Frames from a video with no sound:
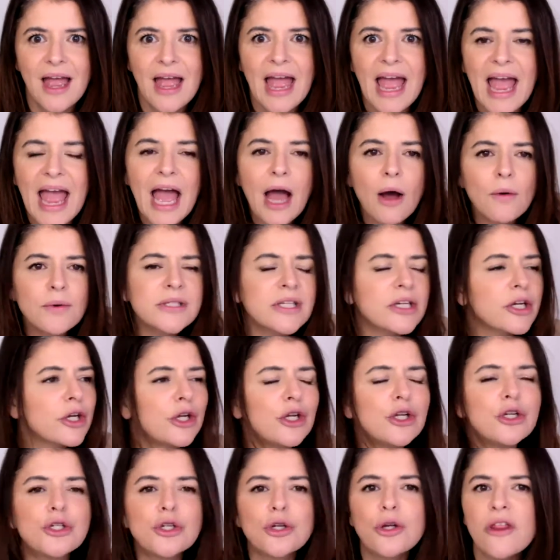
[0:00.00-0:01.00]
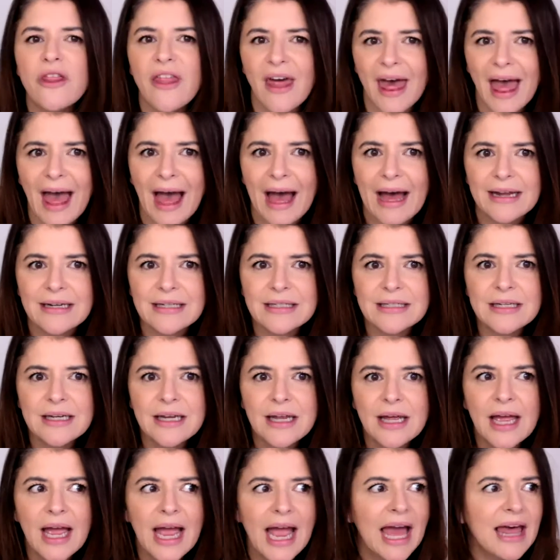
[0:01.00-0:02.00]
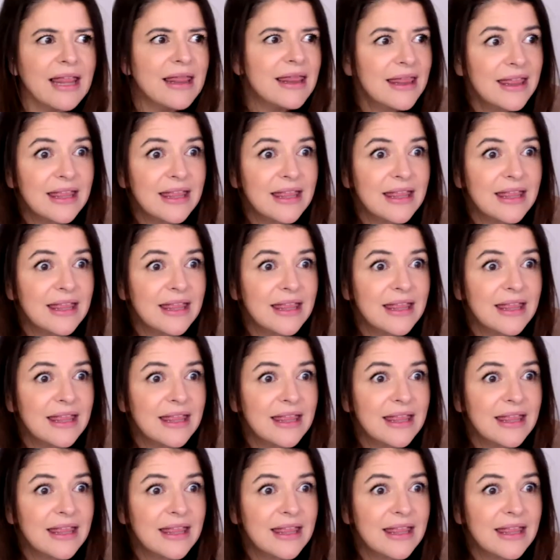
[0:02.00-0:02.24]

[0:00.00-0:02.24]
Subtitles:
How was I going to do that and